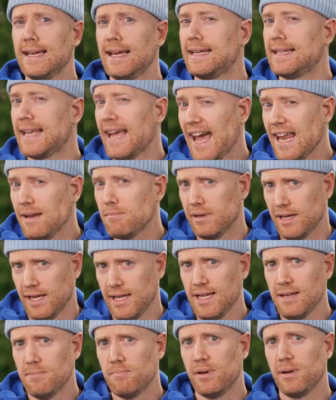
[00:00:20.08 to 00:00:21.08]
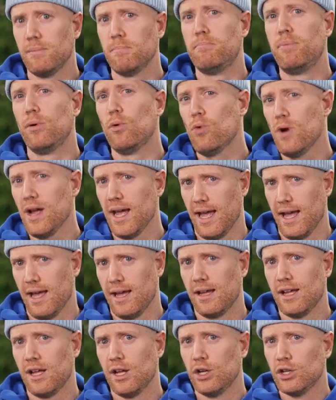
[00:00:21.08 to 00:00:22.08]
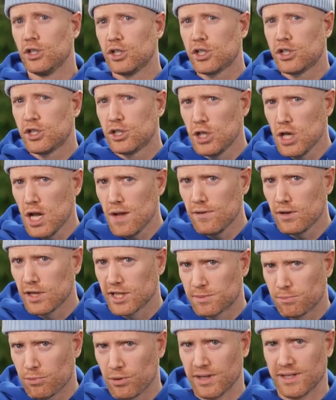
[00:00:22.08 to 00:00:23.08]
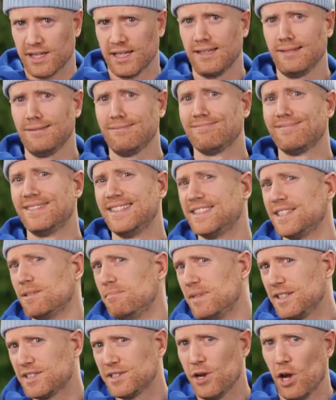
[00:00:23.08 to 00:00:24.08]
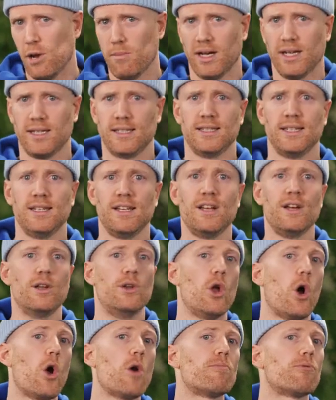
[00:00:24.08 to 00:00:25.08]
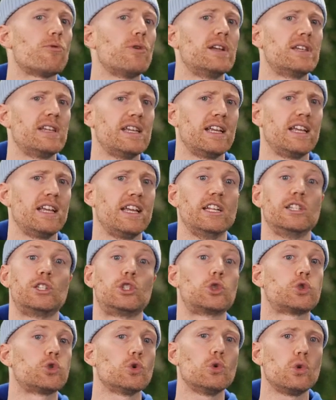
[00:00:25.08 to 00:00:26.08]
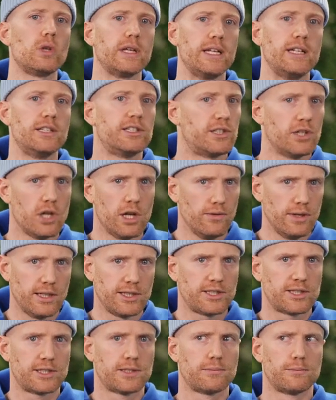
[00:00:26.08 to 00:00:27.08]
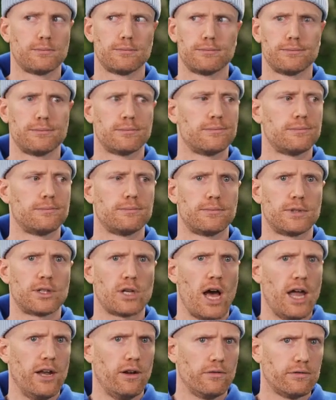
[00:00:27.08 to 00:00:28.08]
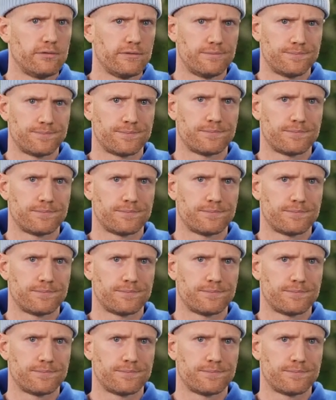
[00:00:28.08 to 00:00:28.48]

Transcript: It can be, but beware. Serverless printing is a misnomer. No printing is truly serverless. Kind of.